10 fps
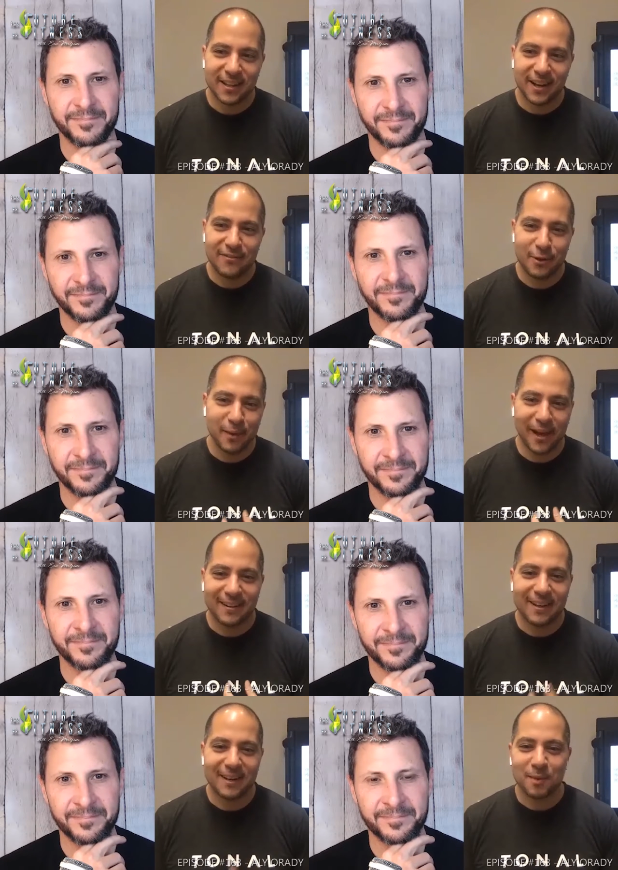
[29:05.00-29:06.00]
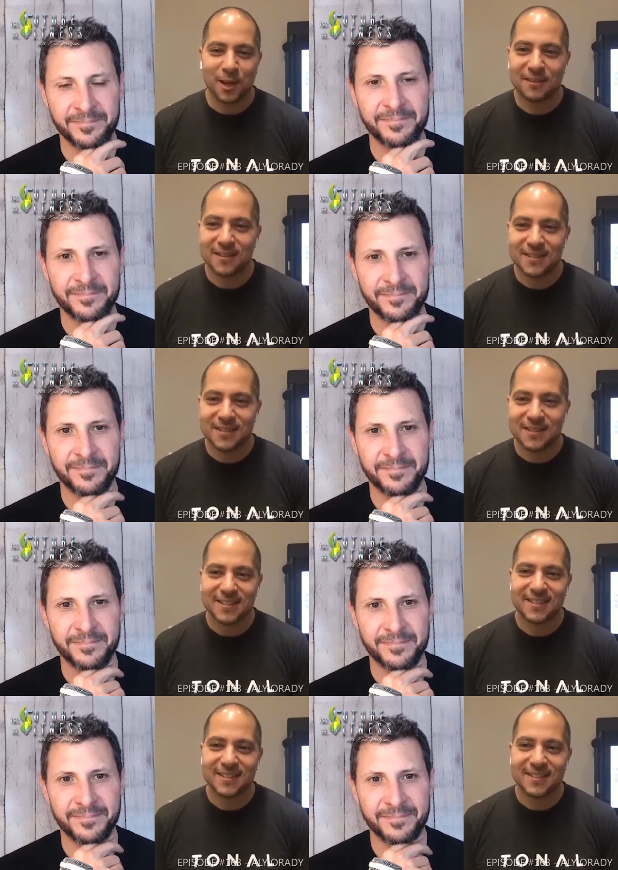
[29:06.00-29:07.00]
Speaker 1: using it, I feel bad. I'm like,
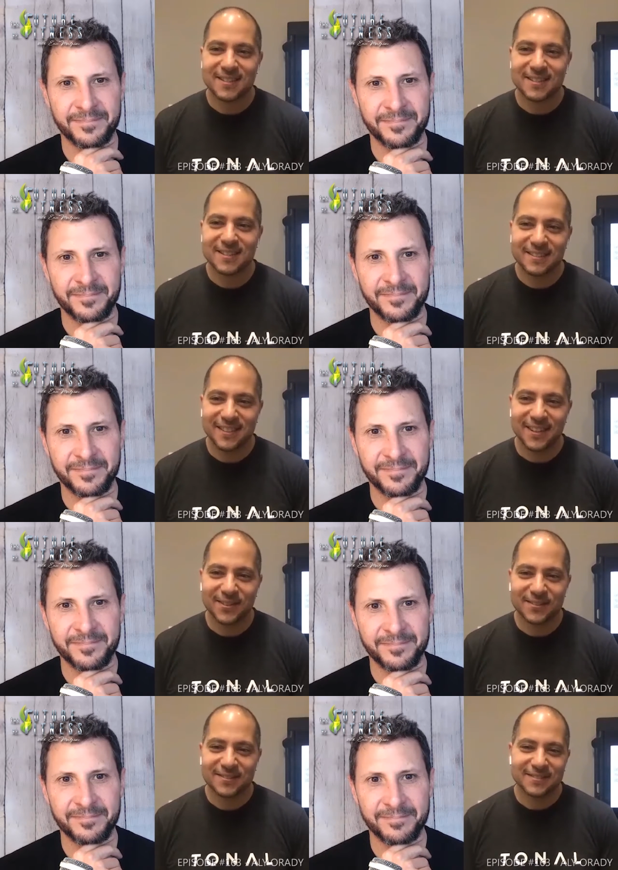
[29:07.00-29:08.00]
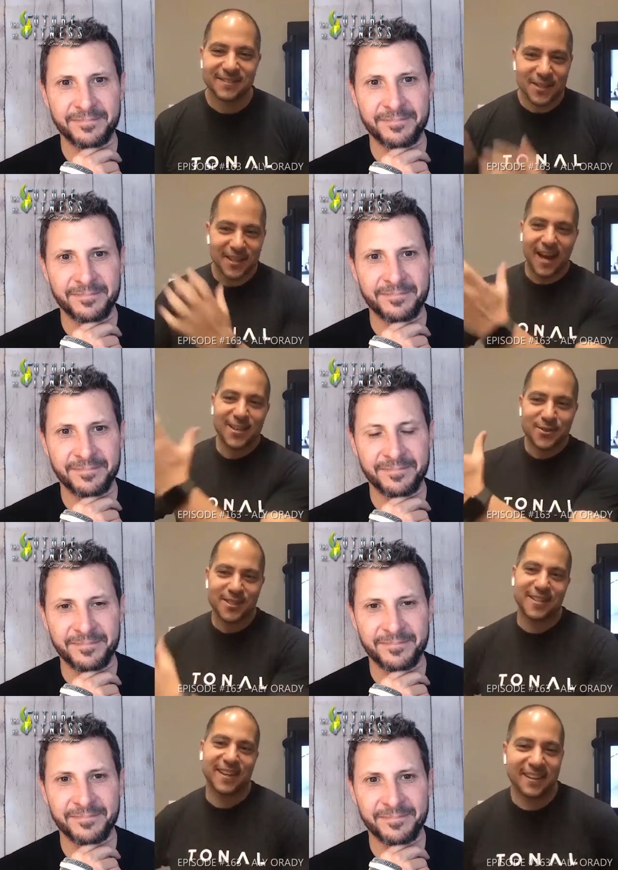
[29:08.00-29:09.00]
this is, you know, you got to use
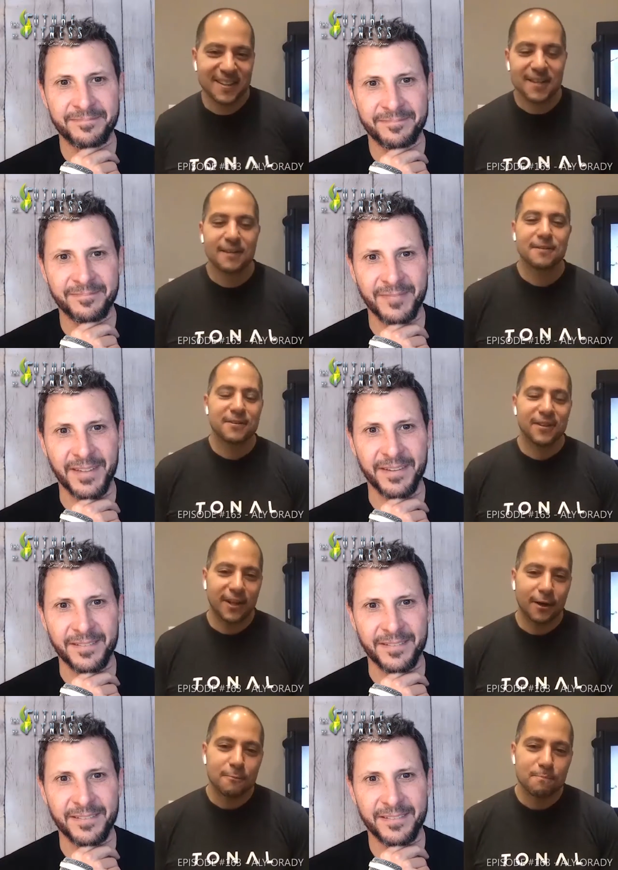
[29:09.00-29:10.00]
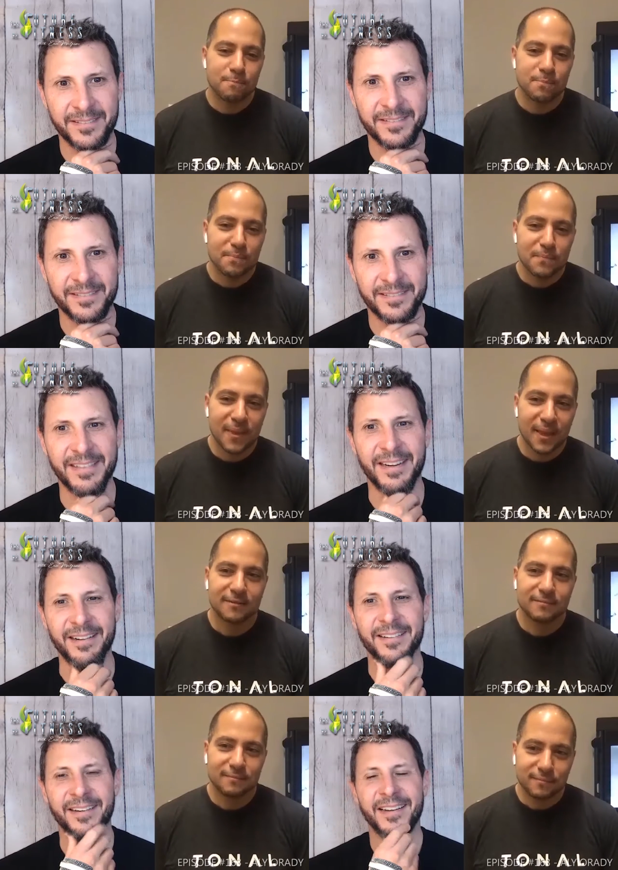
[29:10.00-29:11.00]
this thing, you know?
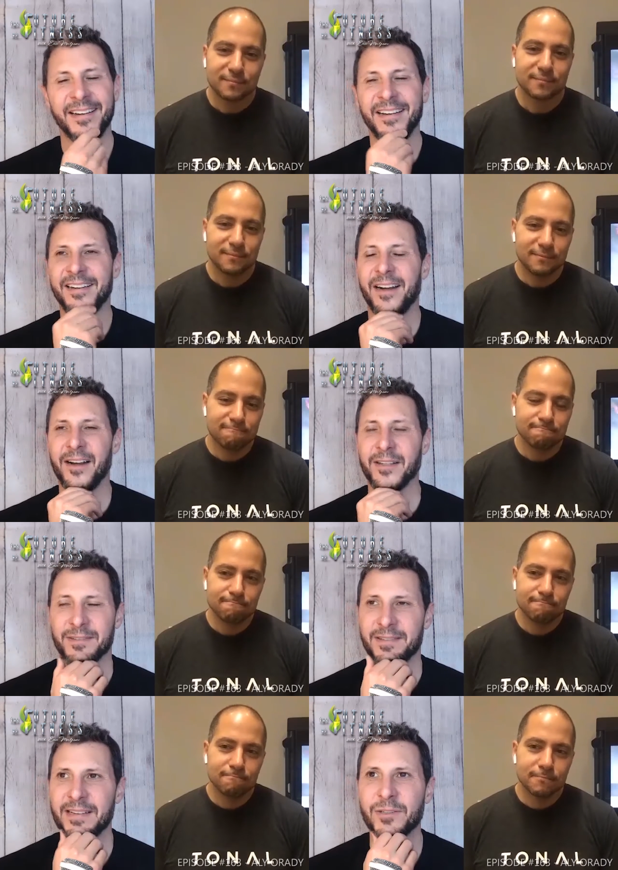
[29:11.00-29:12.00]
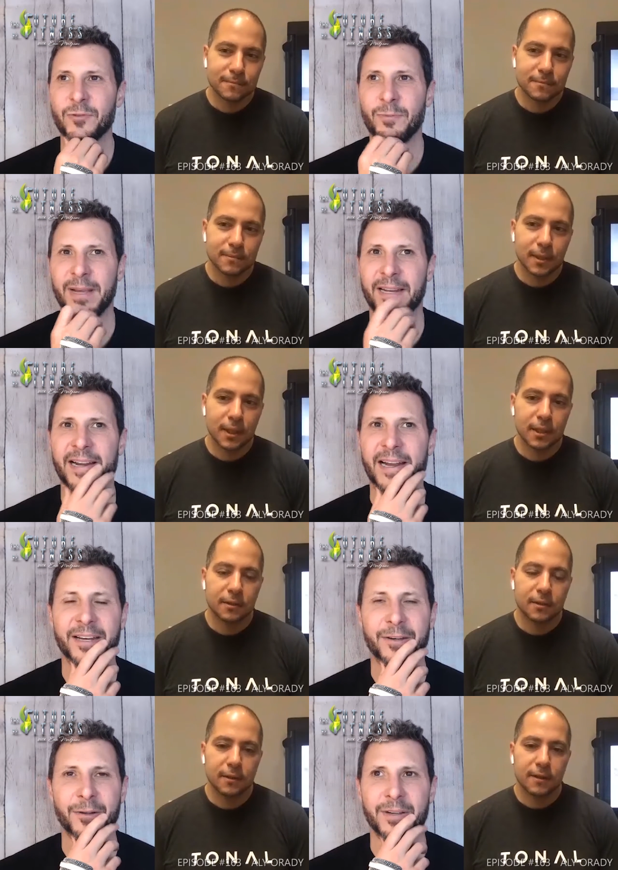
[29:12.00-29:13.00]
Speaker 2: Yeah. Uh, that's cool,
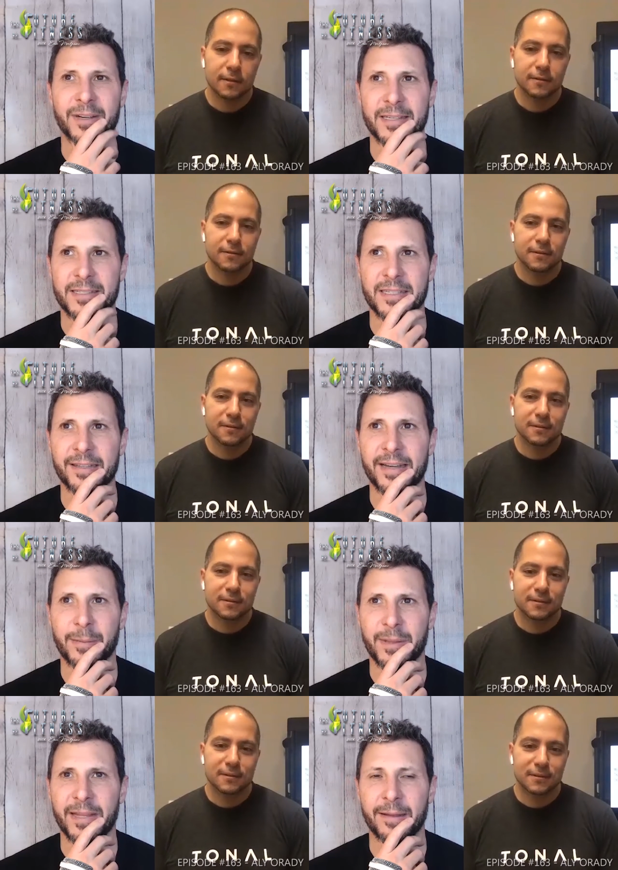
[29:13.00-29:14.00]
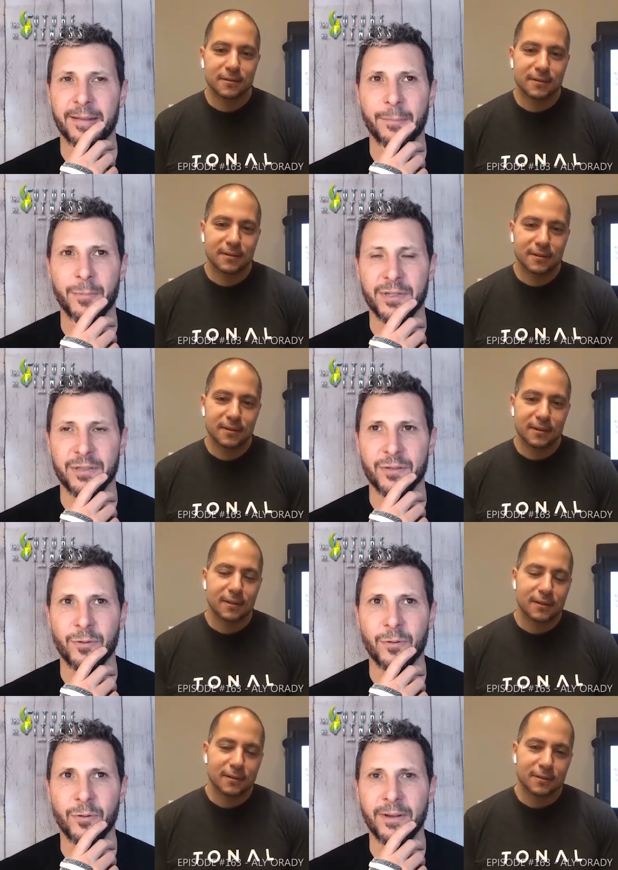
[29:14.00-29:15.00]
man. I, I didn't know you guys did that. I mean, that, that
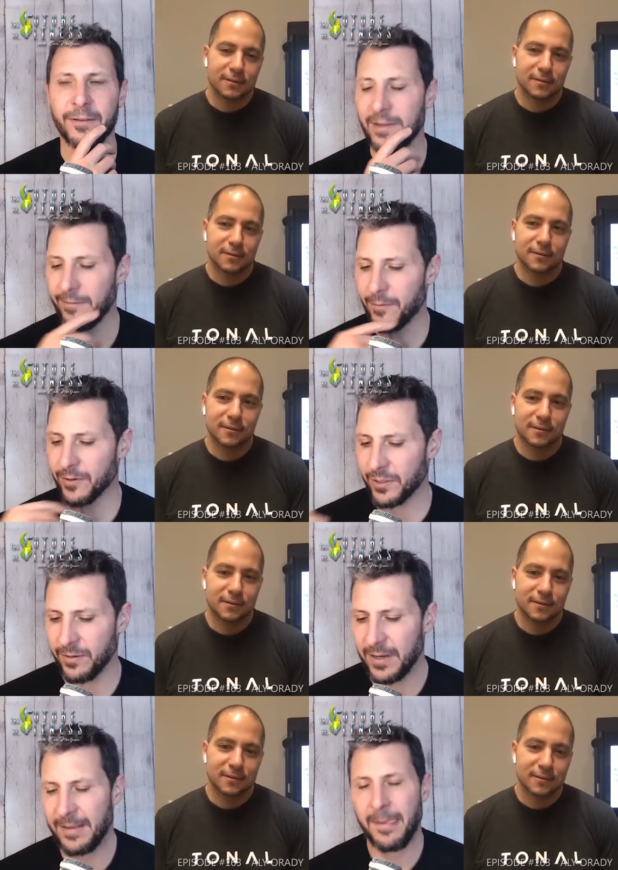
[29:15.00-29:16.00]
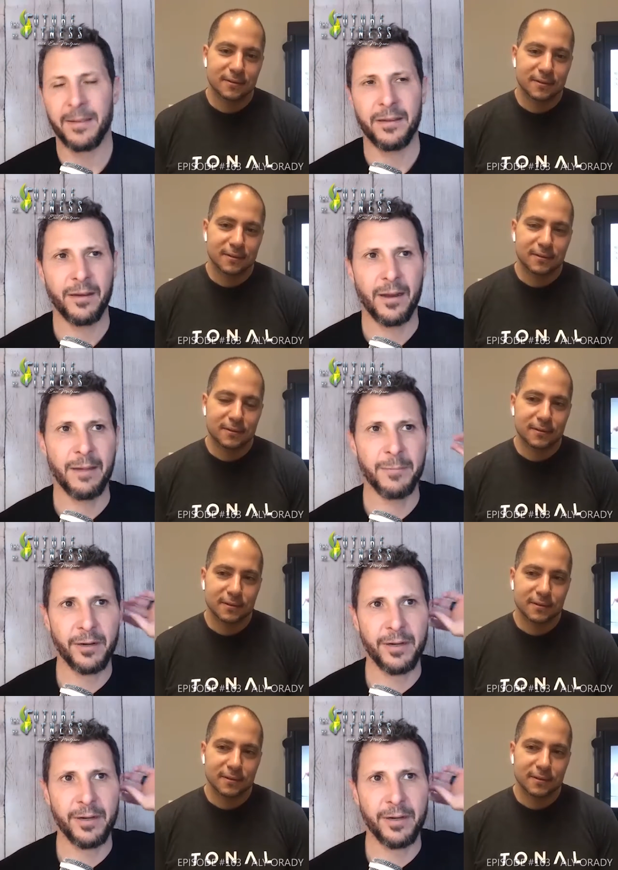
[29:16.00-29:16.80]
brings it to a whole level. So, yeah, you know,